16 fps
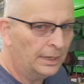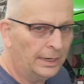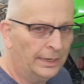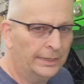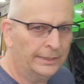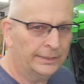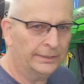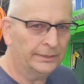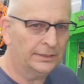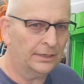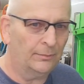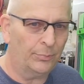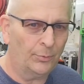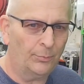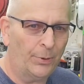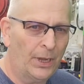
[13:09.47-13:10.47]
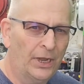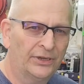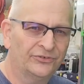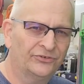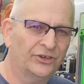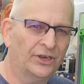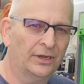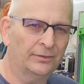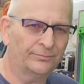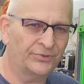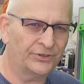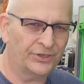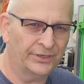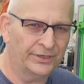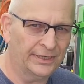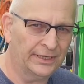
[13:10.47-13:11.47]
a couple pawn
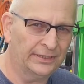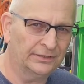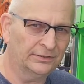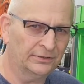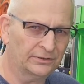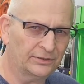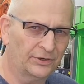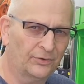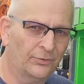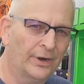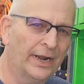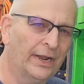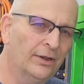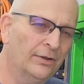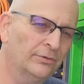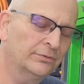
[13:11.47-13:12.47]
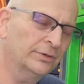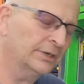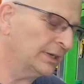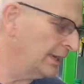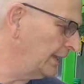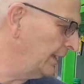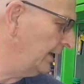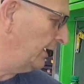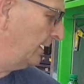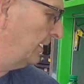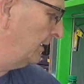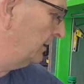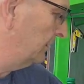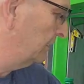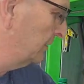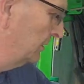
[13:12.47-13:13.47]
shops today looking around,
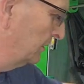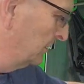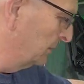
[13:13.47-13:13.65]
and